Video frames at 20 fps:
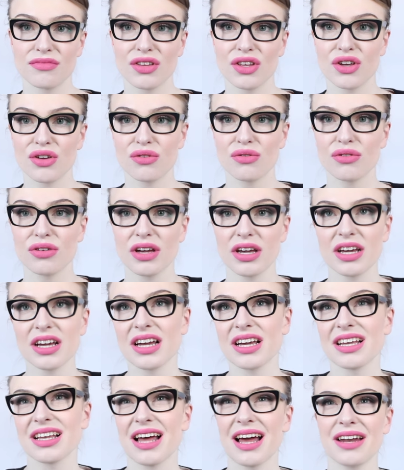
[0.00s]

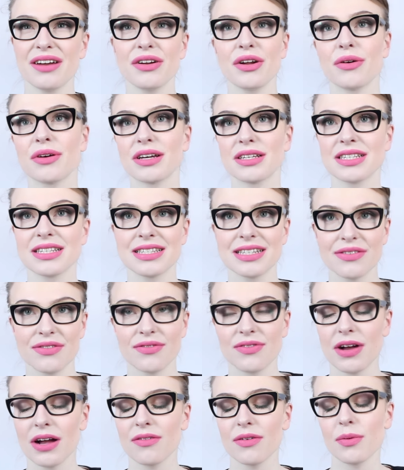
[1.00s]
I don't know, because it's
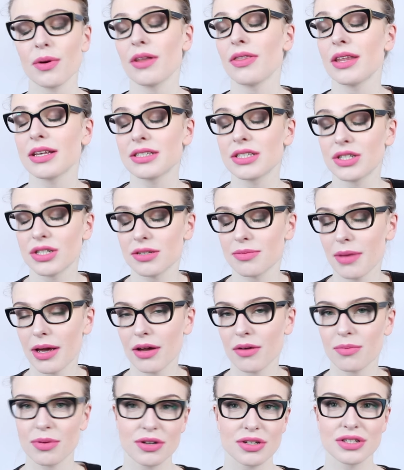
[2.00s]
different for everyone. This is just
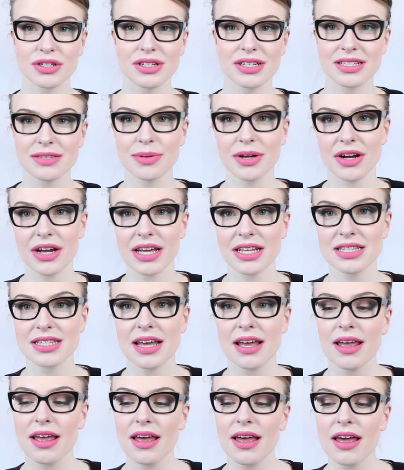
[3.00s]
my own personal experience.
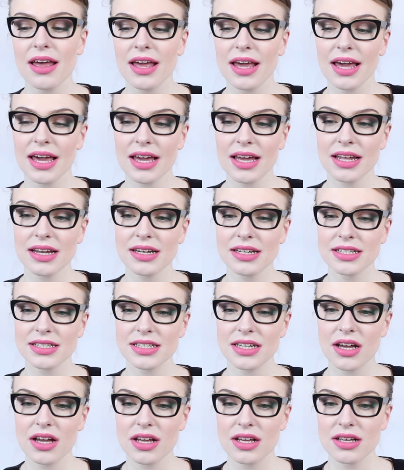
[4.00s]

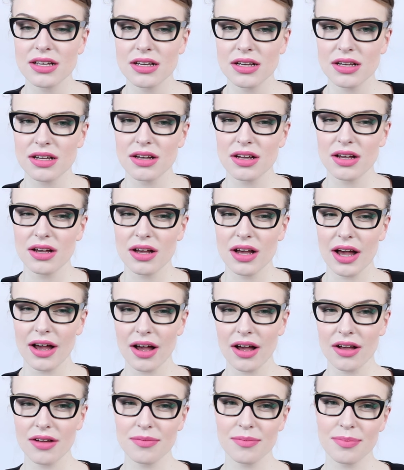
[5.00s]
And
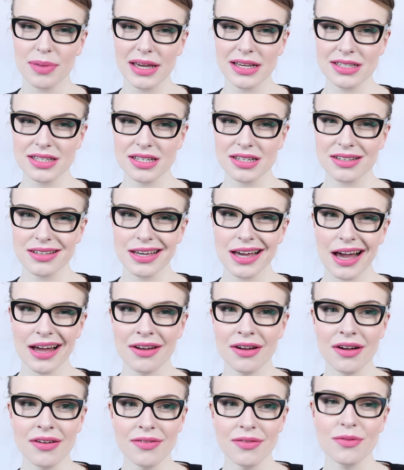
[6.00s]
basically, I
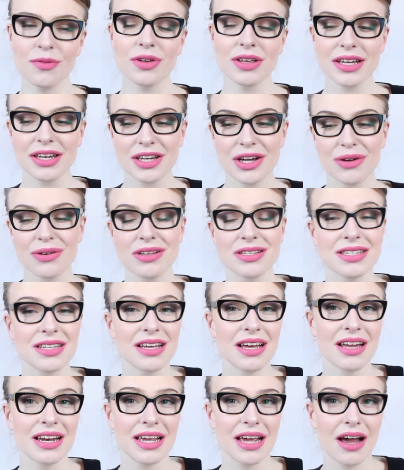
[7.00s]
haven't really
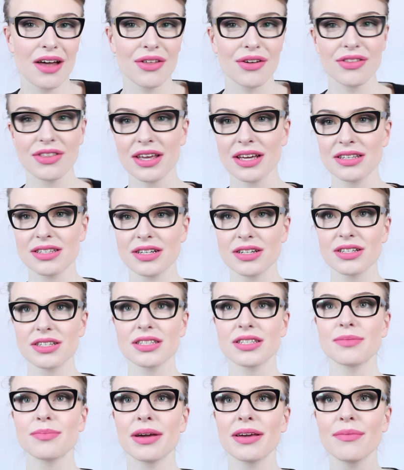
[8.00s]
noticed any other things.
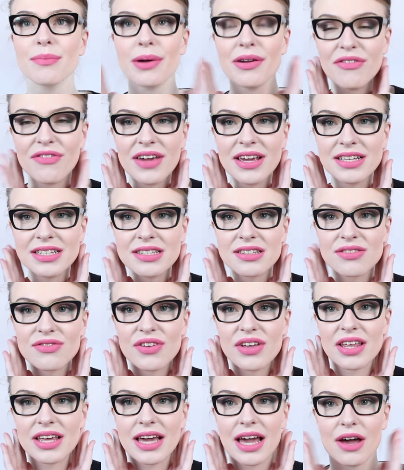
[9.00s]
My face is
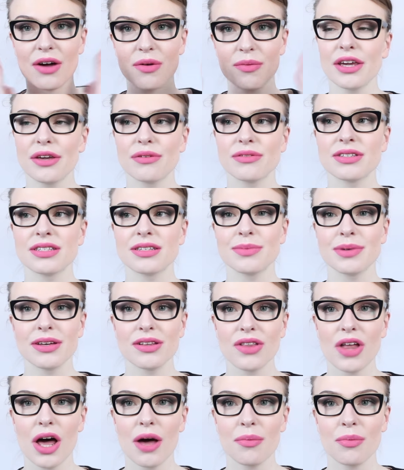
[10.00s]
filling out. It used to be
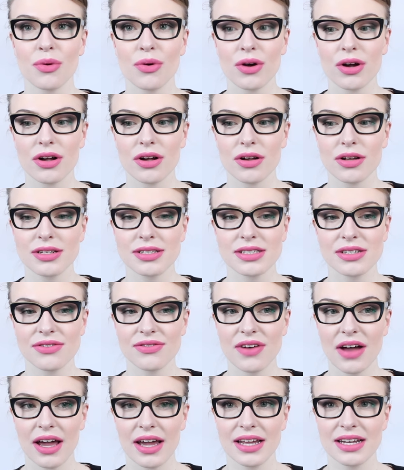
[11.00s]
a lot more
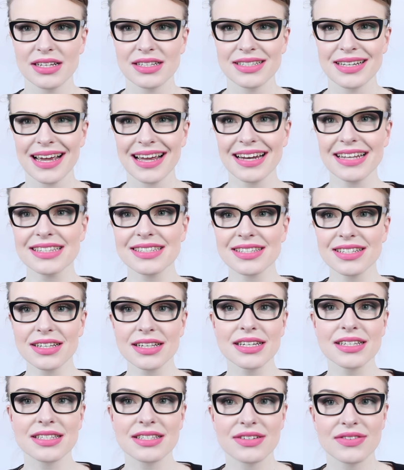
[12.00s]
defined, and it
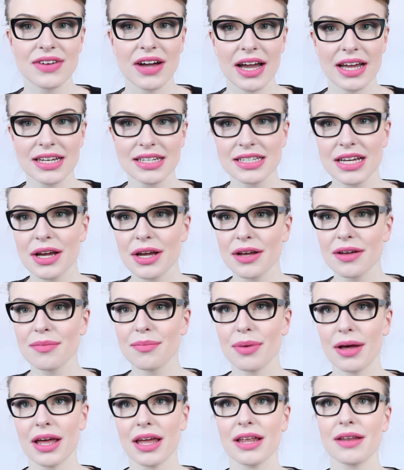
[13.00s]
still is defined,
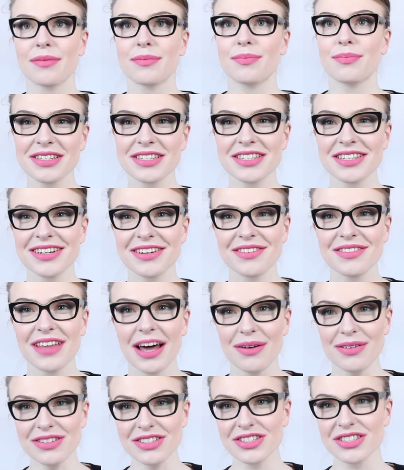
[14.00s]
but so
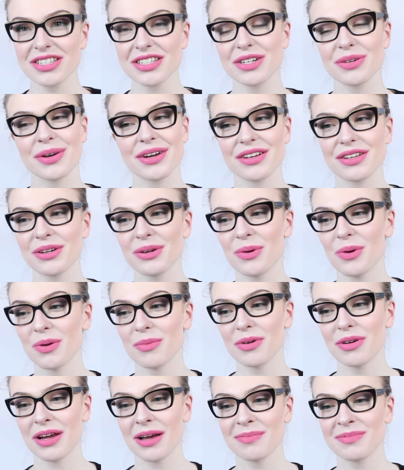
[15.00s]
that was just a quick little
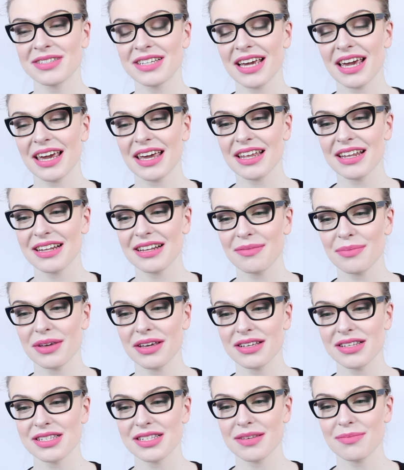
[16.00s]
hormone update,
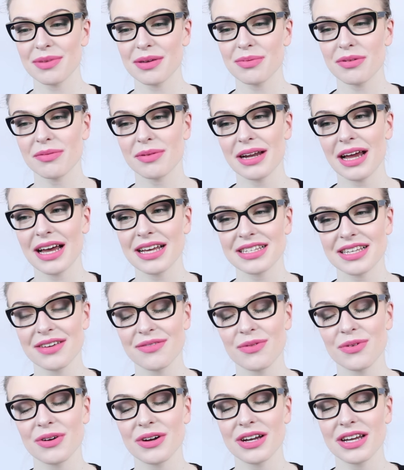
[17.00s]
because some people have been
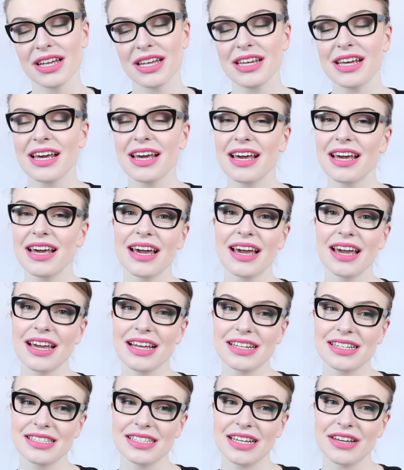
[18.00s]
asking for it.
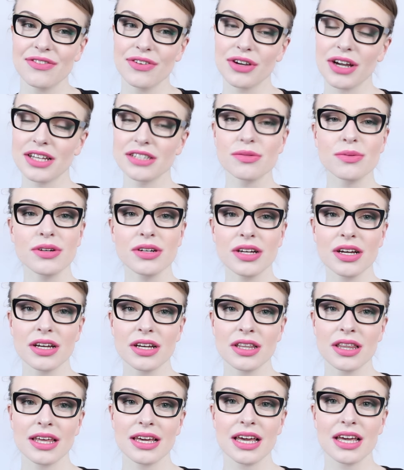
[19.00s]
And if you guys want
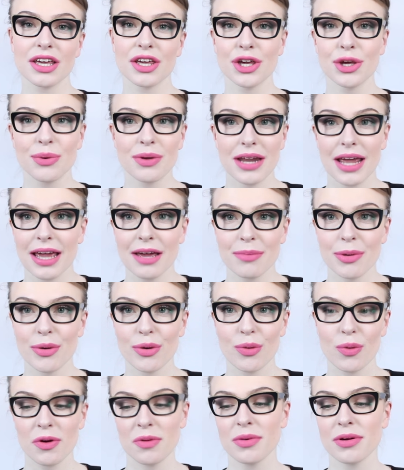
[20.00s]
a Q&A
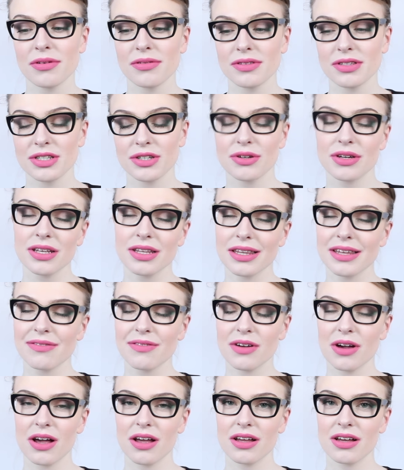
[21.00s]
about hormones, you can
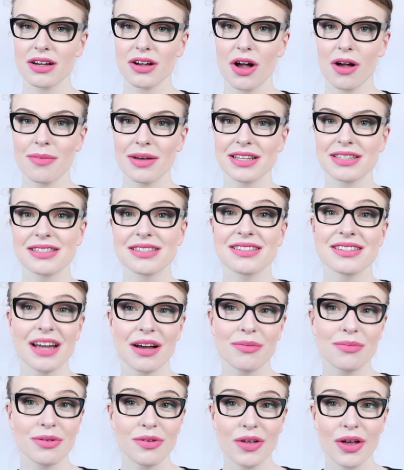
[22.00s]
leave comments
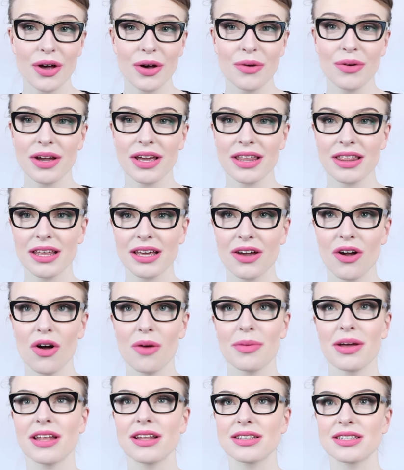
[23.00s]
down below in the
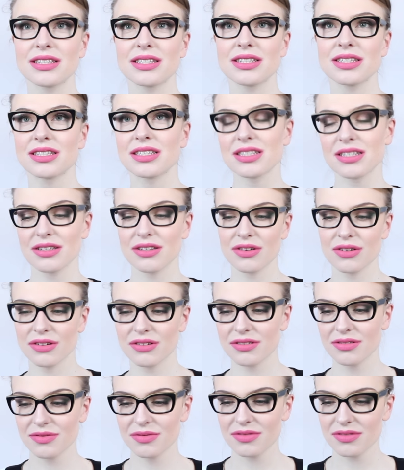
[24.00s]
comments,
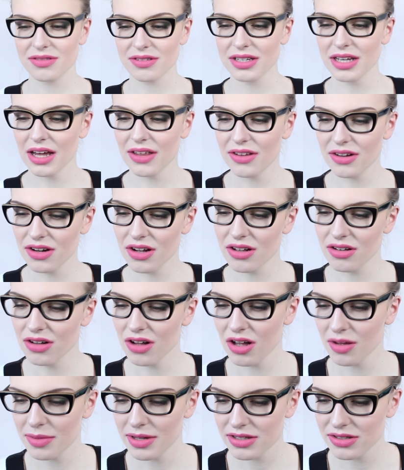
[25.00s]
or yeah, they're called
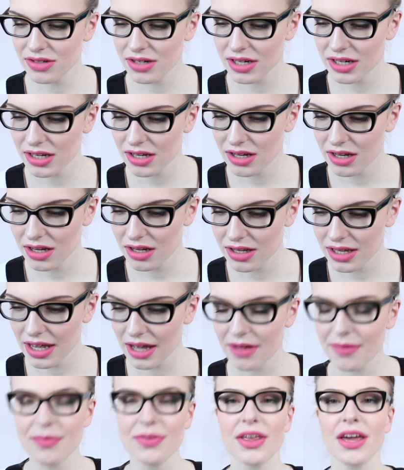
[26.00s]
comments, right? Yeah.